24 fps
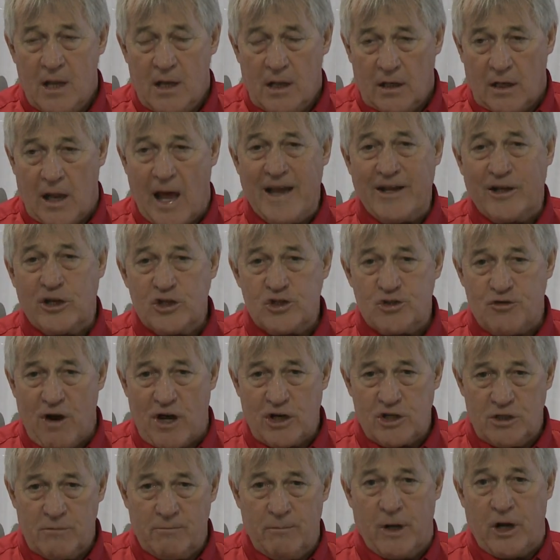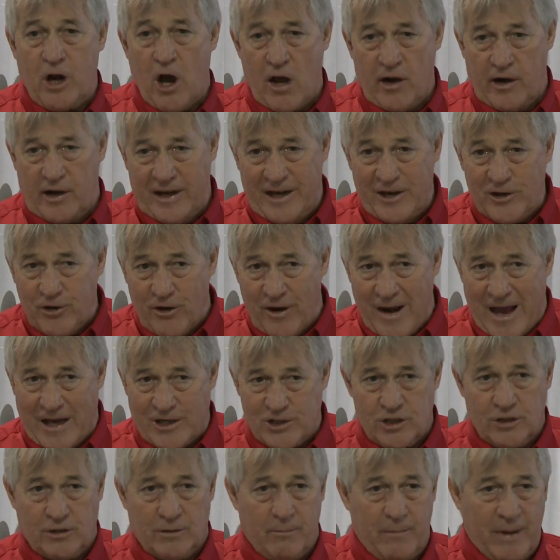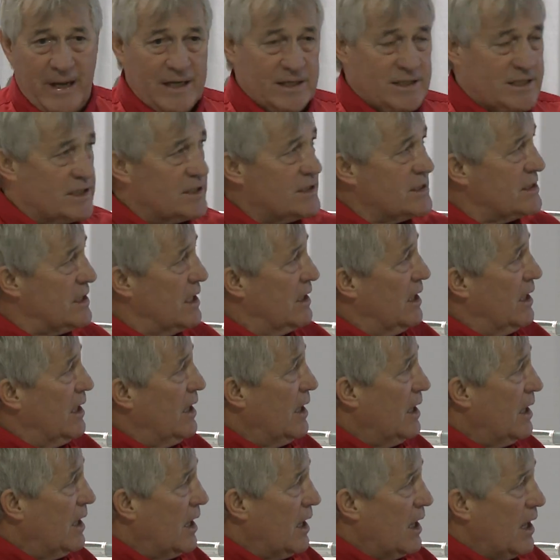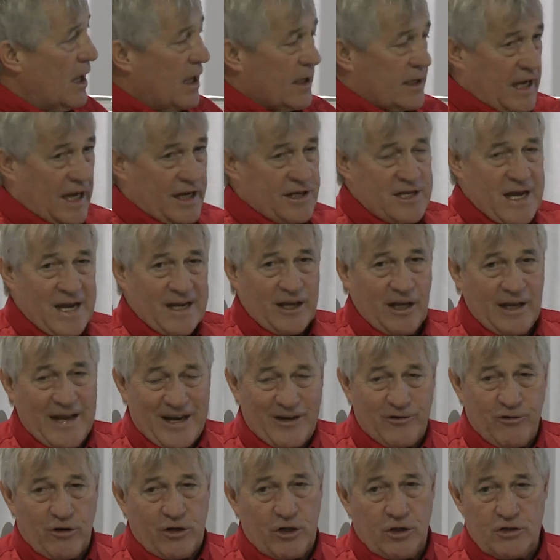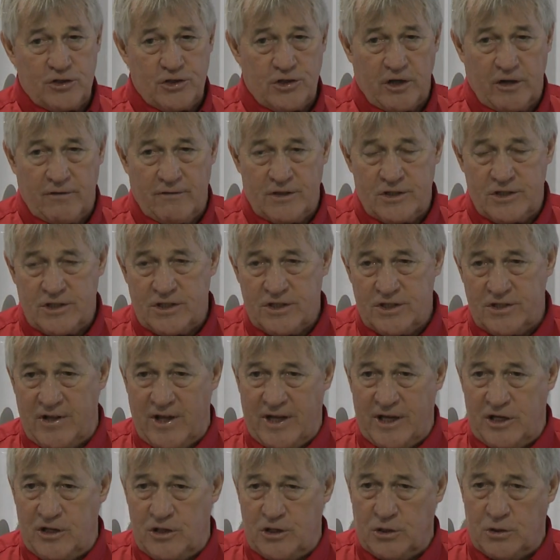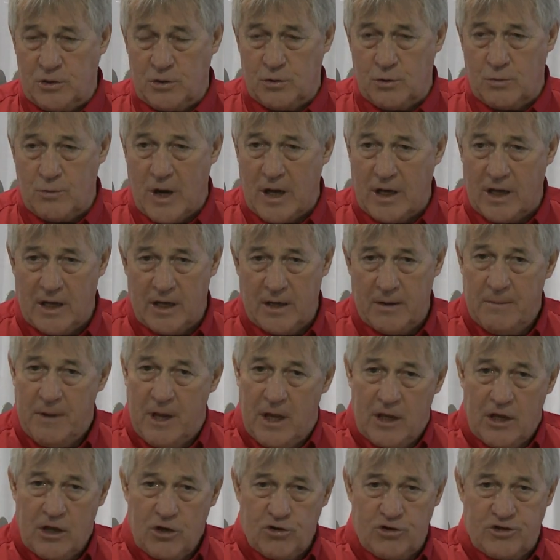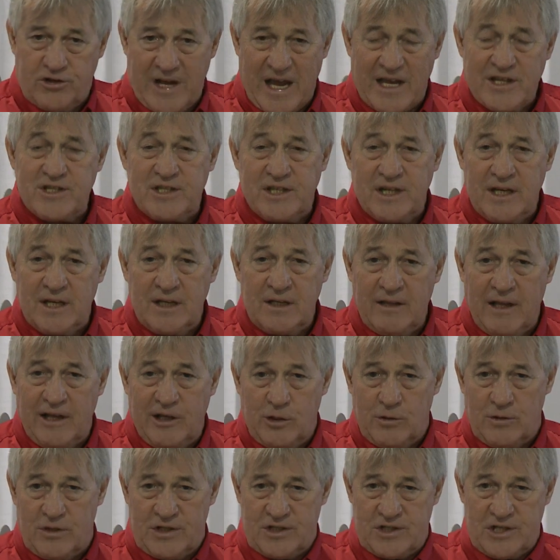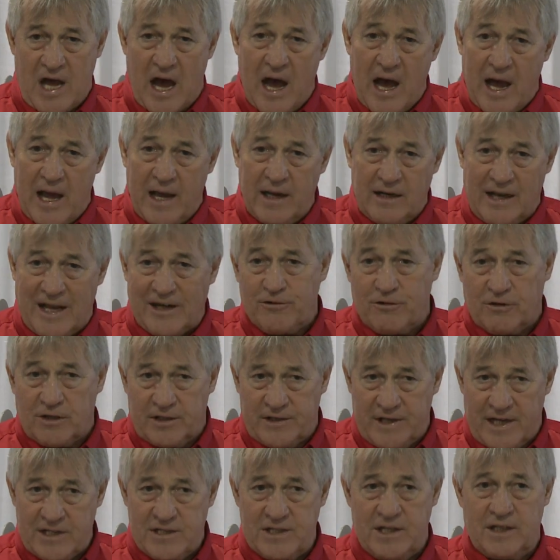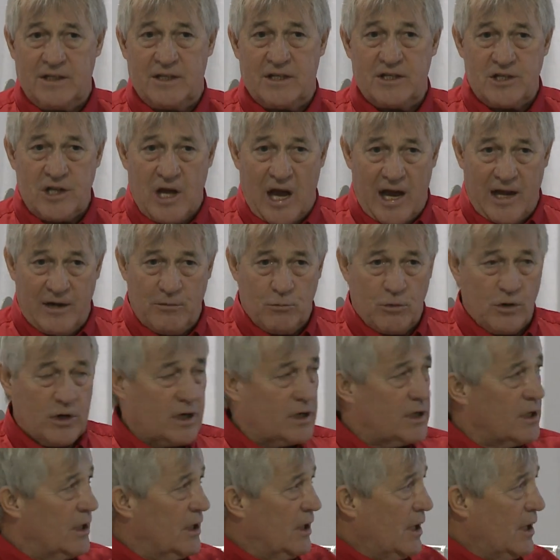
line construction, but on an international basis. K-Tech Electrical Services, they do testing, they do design, electrical testing, design work,